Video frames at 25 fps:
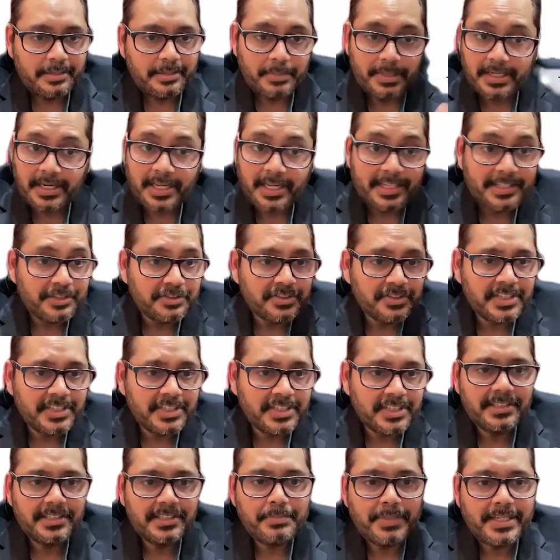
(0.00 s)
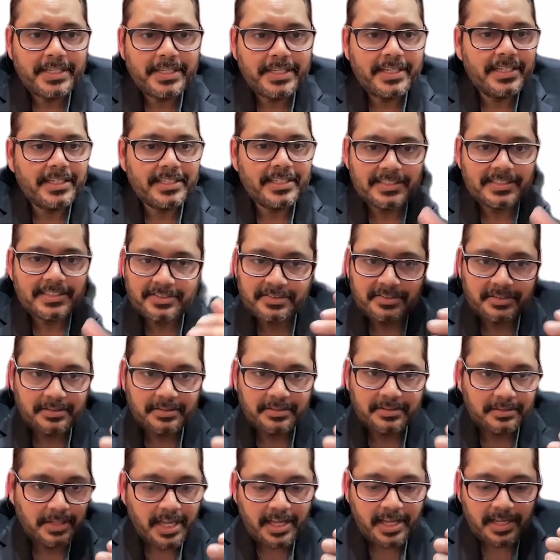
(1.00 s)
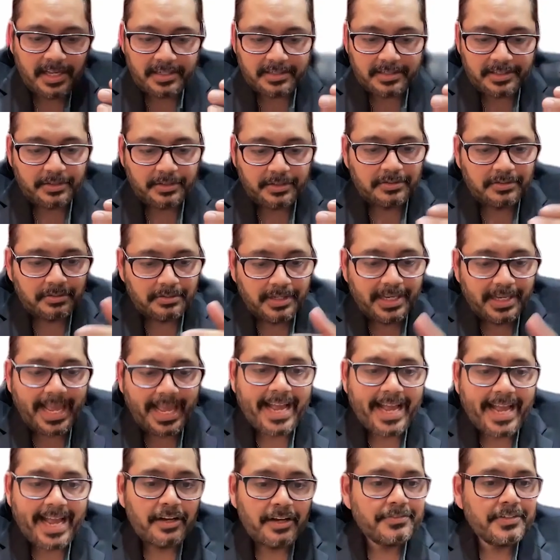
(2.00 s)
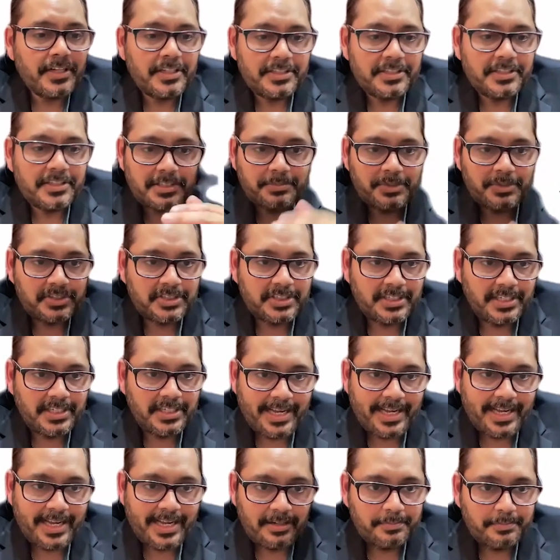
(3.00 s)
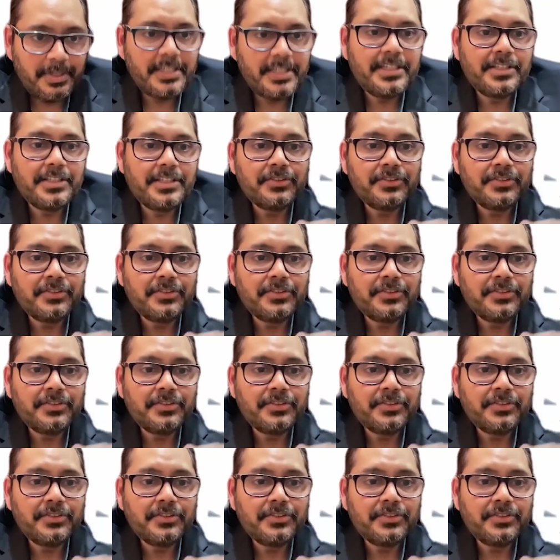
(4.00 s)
Like you said in the beginning, it's the lack of customers and lack of money.